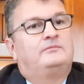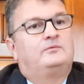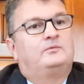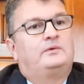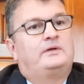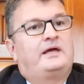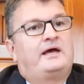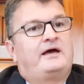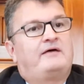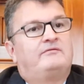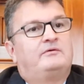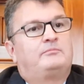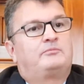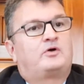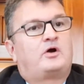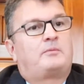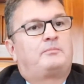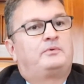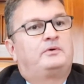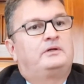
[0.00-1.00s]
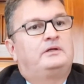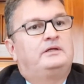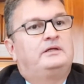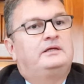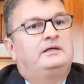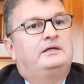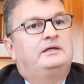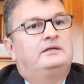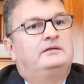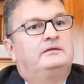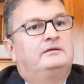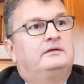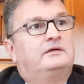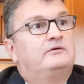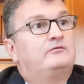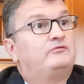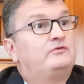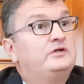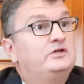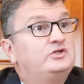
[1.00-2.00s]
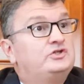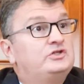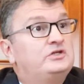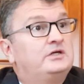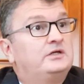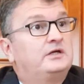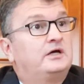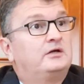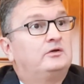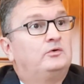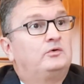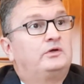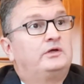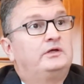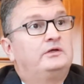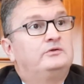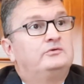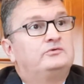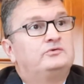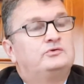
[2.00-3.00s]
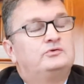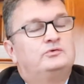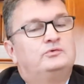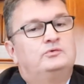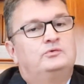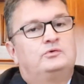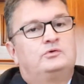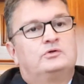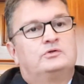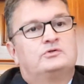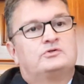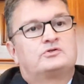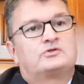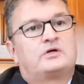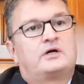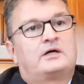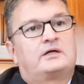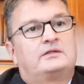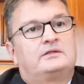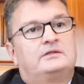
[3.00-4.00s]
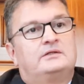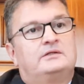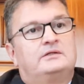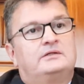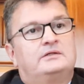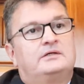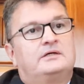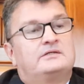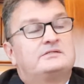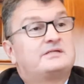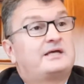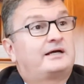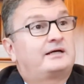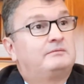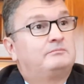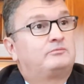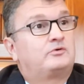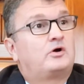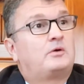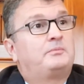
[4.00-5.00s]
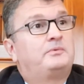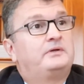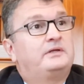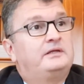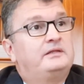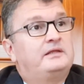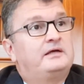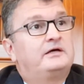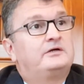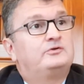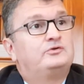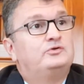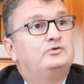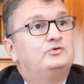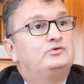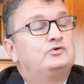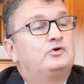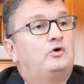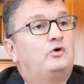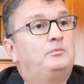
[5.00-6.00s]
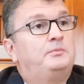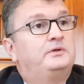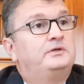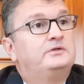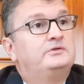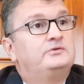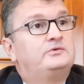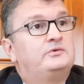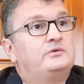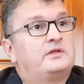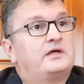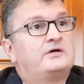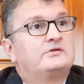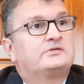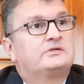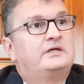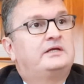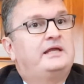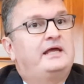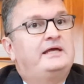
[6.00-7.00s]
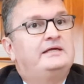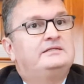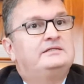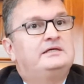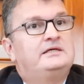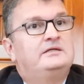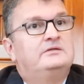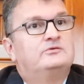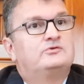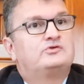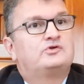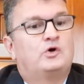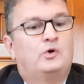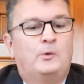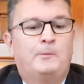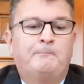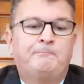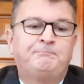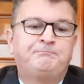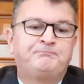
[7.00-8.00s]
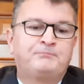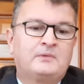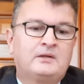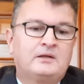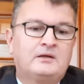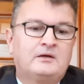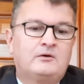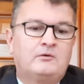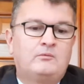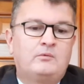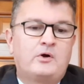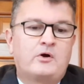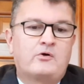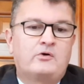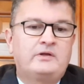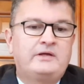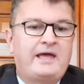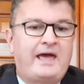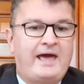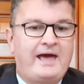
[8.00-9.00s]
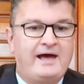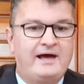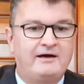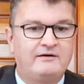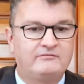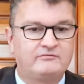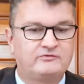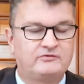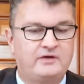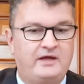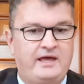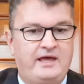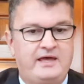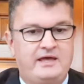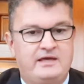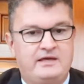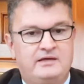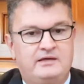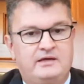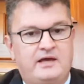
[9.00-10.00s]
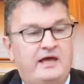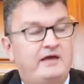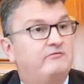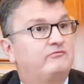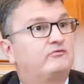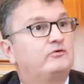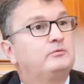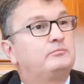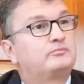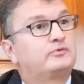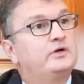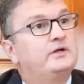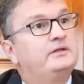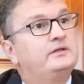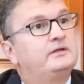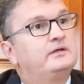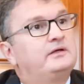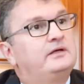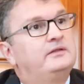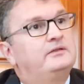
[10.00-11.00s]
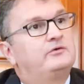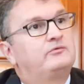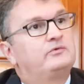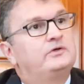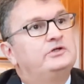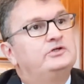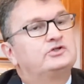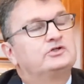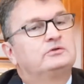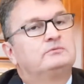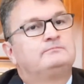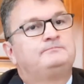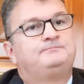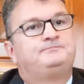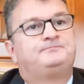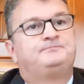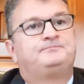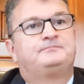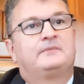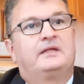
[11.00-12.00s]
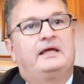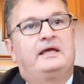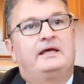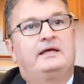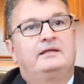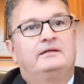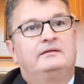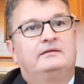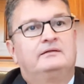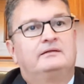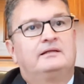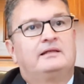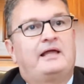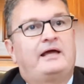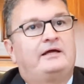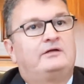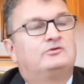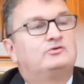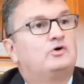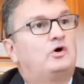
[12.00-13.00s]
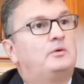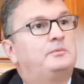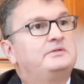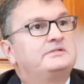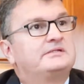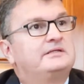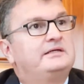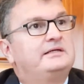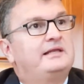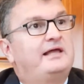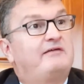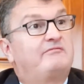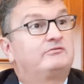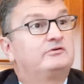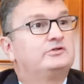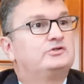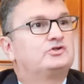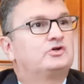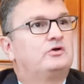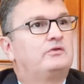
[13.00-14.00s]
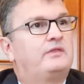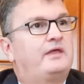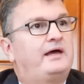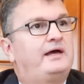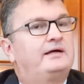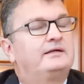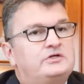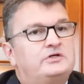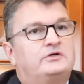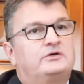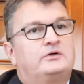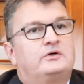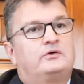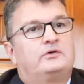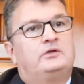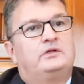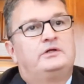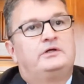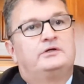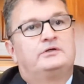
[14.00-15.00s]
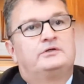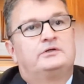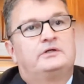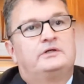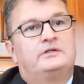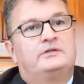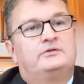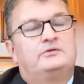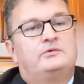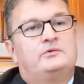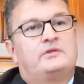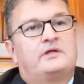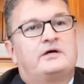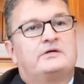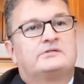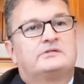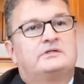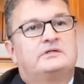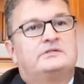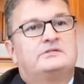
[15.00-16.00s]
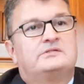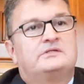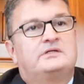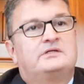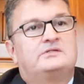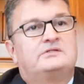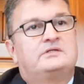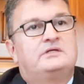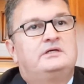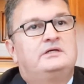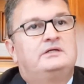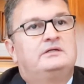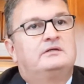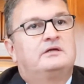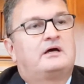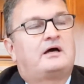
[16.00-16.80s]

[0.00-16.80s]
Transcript: we have a property in Fiji and are looking to construct a second property there due to open in 2018. So we already have a footprint in the region and like to obviously leverage on that. Earlier in 2016,